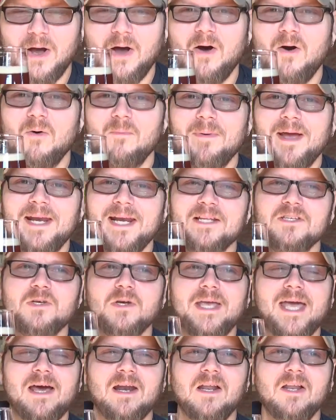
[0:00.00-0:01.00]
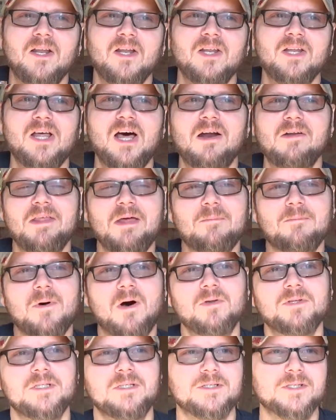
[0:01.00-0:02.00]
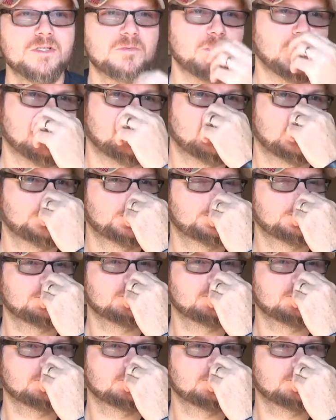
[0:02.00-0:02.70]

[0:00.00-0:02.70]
Oh man, that took out a lot of that maltiness smell.